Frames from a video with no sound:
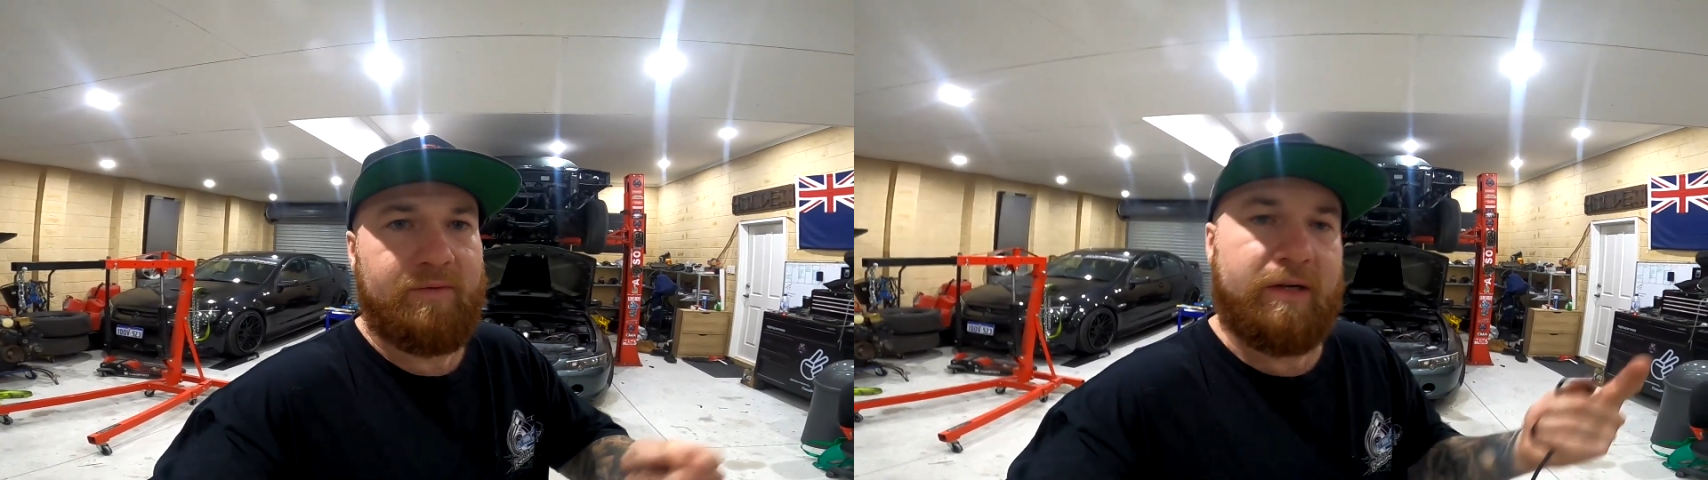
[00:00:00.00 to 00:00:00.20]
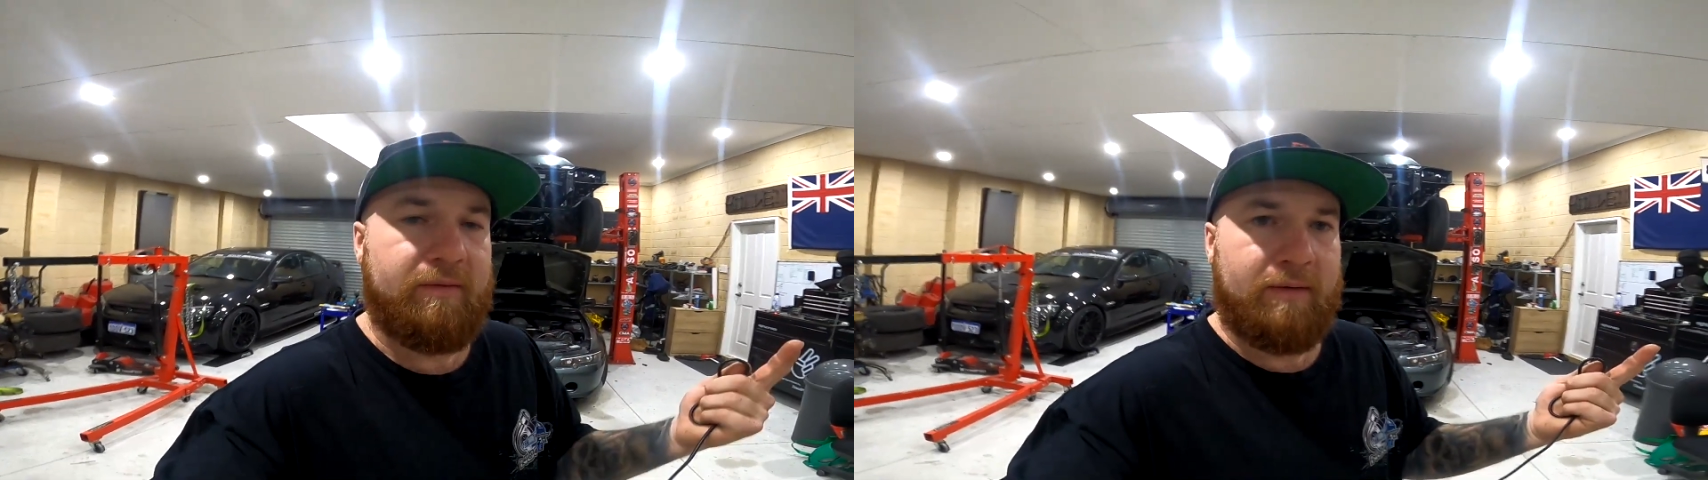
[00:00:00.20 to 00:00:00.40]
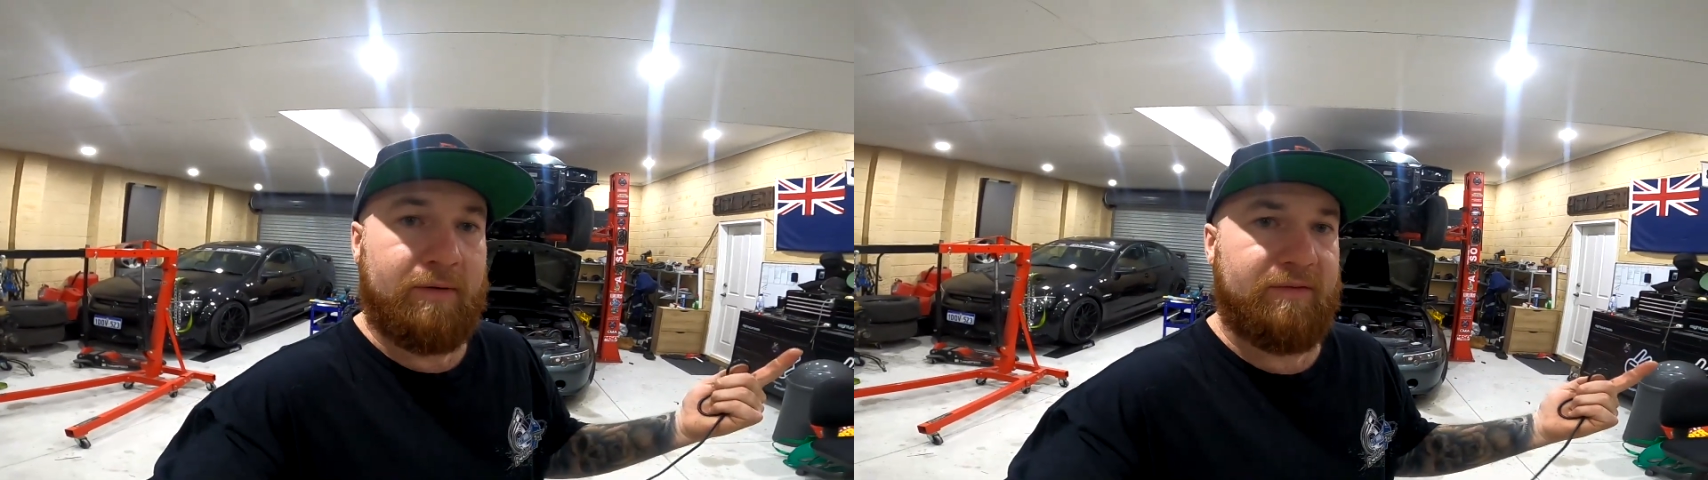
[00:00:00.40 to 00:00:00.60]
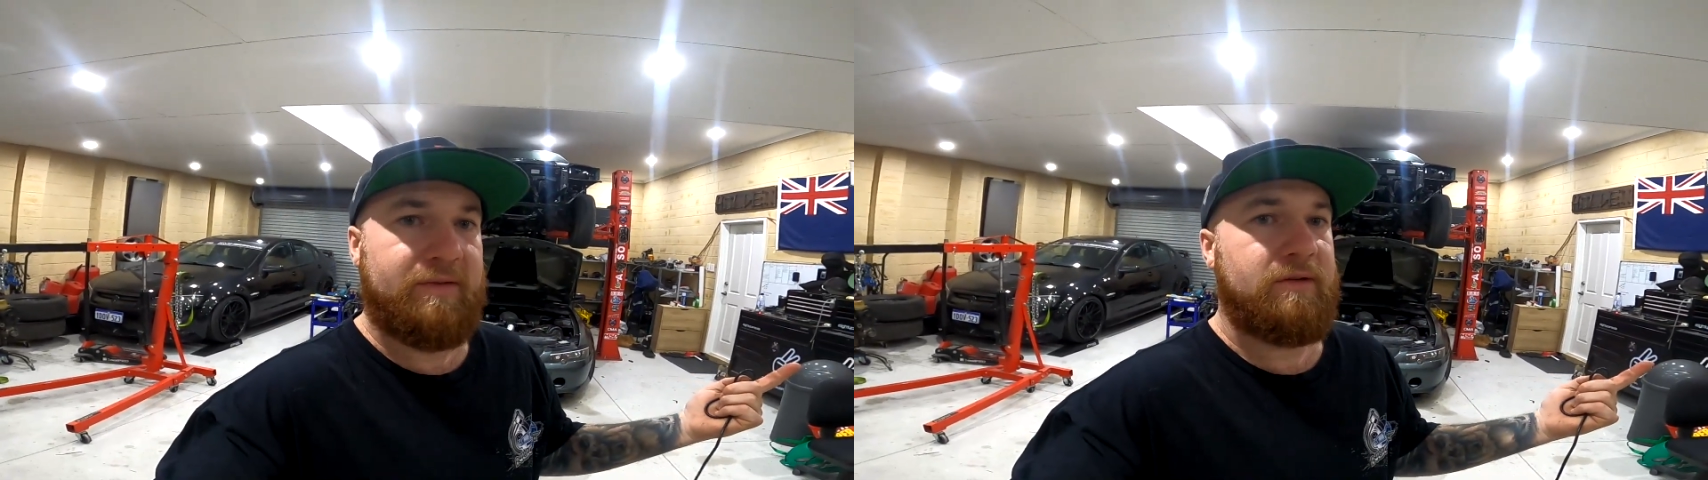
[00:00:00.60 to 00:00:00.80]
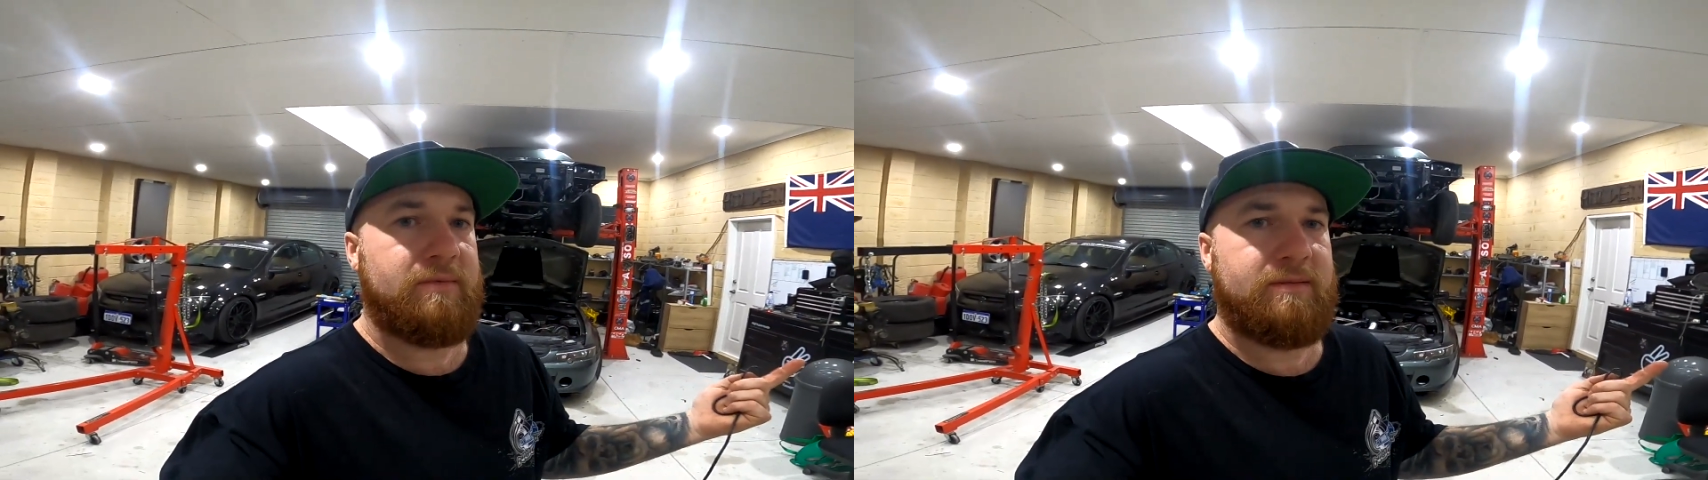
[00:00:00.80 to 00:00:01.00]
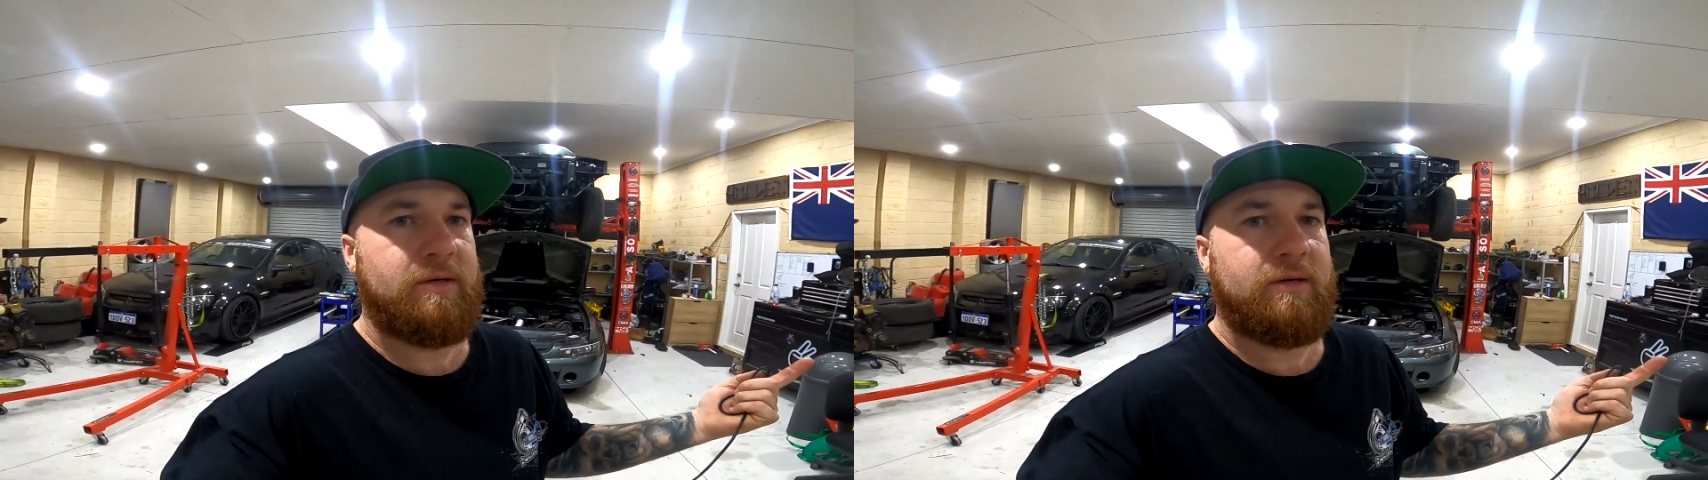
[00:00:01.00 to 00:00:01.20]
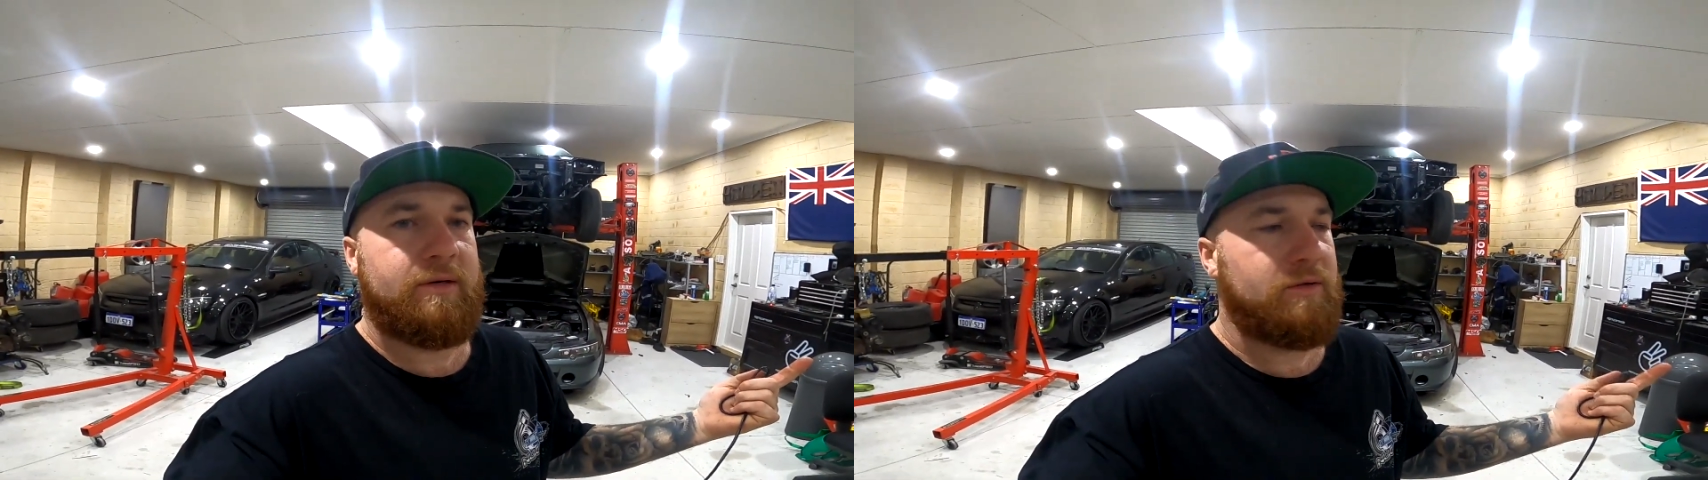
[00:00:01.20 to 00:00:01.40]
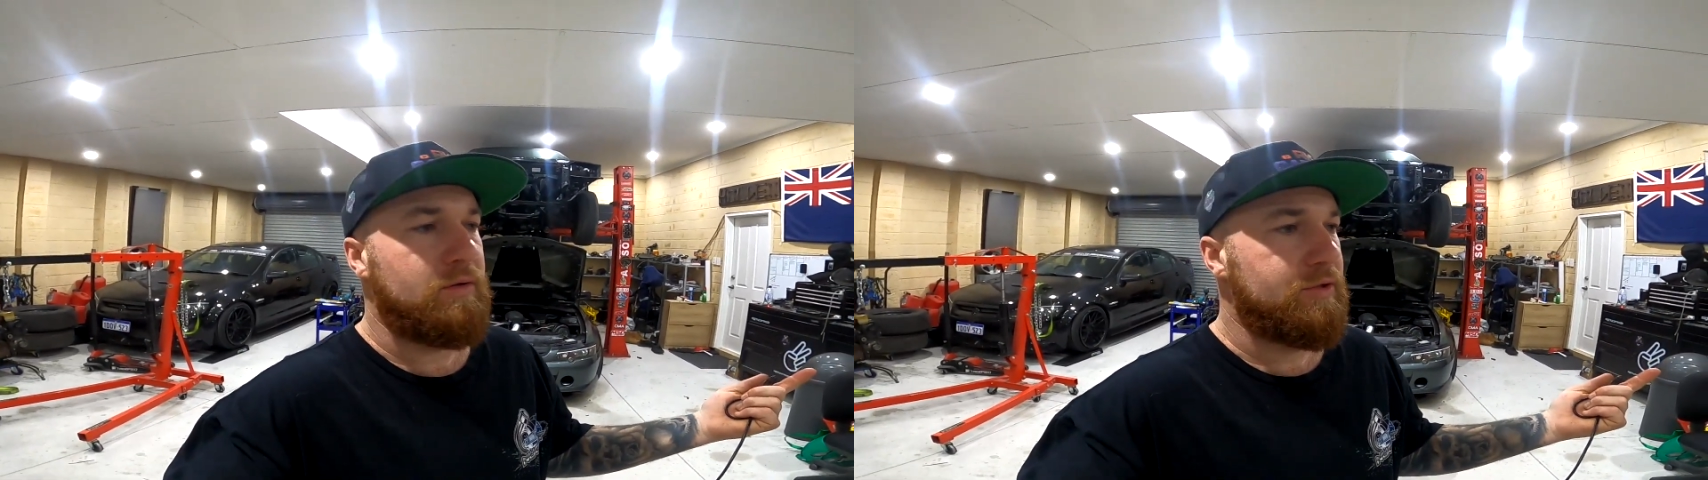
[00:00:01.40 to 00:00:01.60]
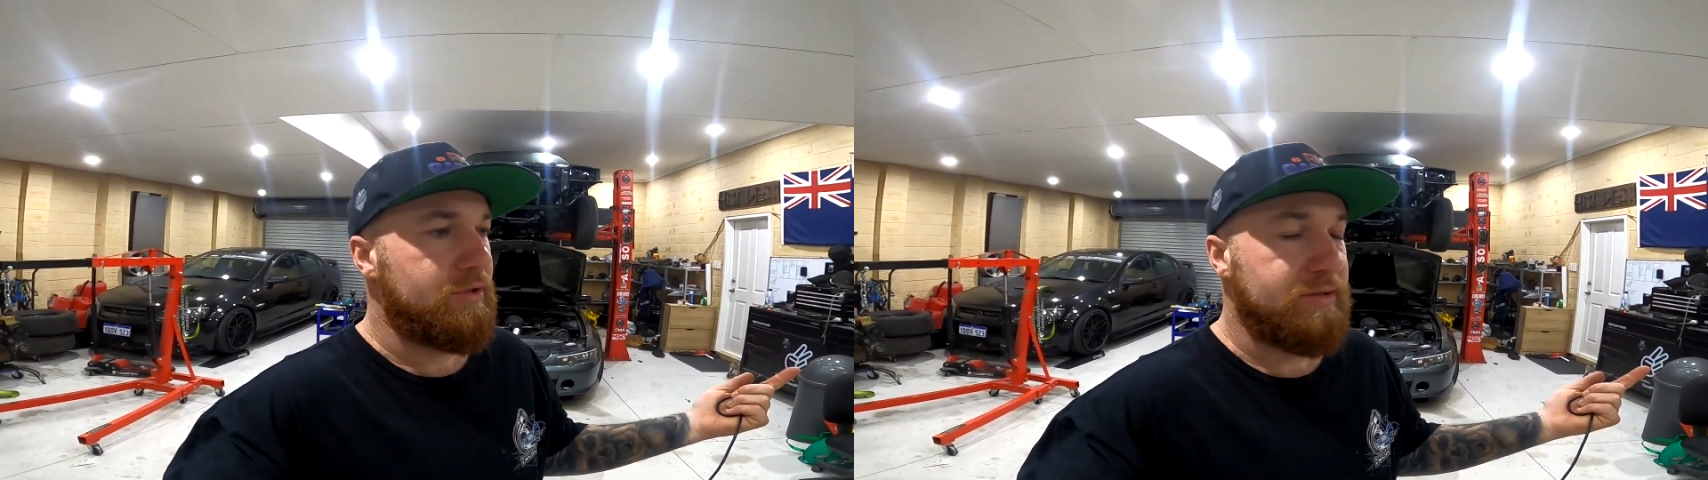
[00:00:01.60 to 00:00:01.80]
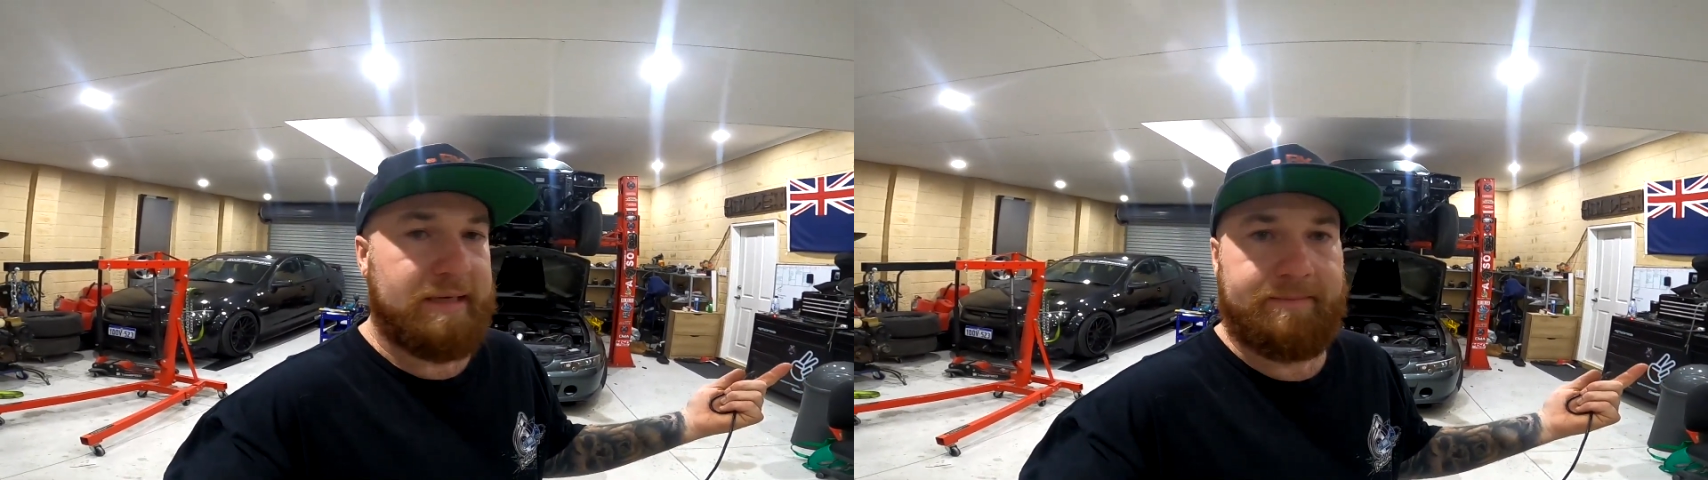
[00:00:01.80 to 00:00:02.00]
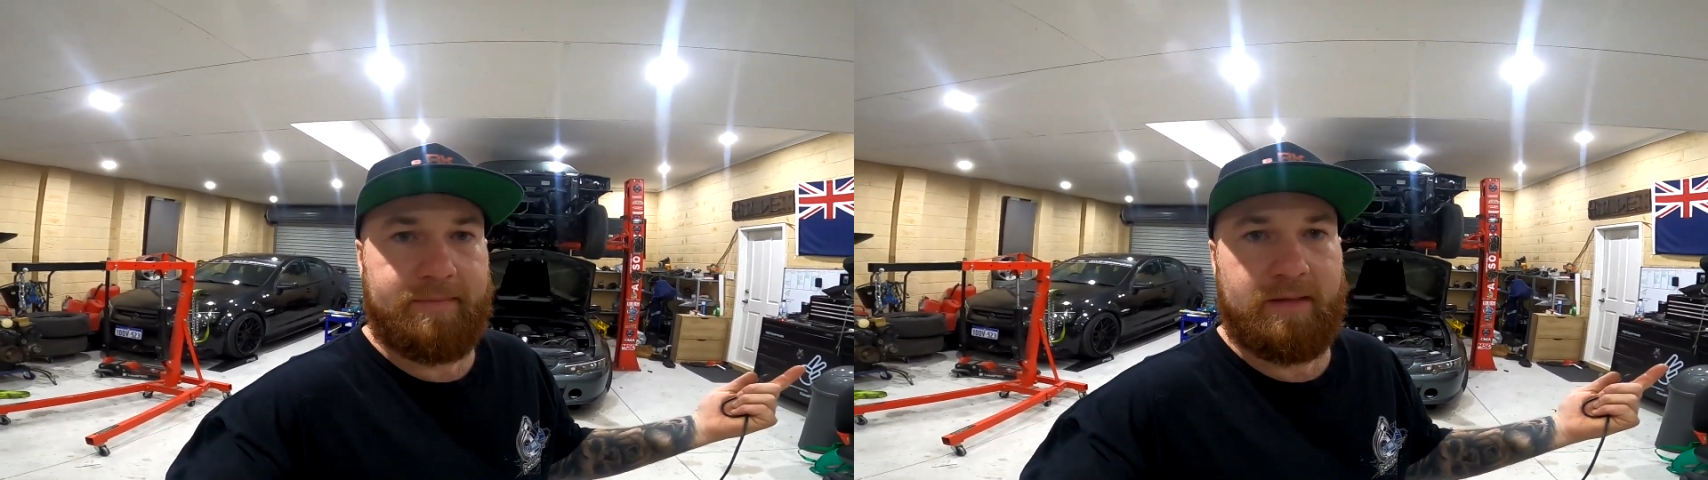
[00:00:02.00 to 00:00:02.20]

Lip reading: video that I've got to film tomorrow or Tuesday.